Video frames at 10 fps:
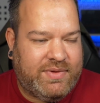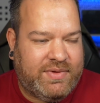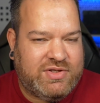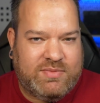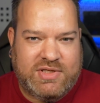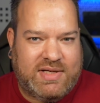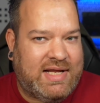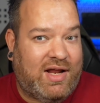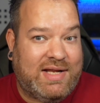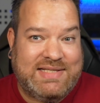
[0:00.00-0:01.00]
Sometimes
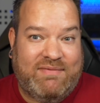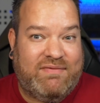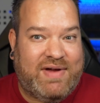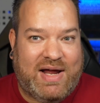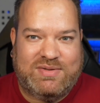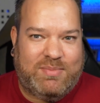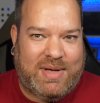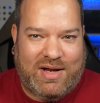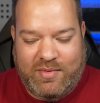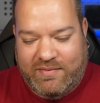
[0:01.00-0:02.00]
they're like
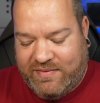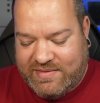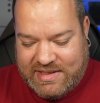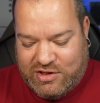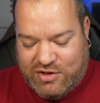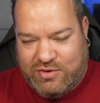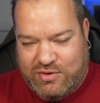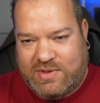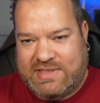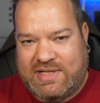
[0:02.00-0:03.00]
£10,000 a month. I've seen
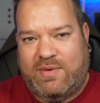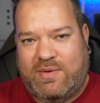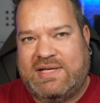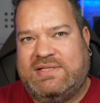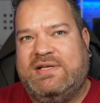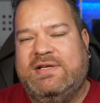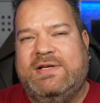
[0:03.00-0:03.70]
huge ones in the US.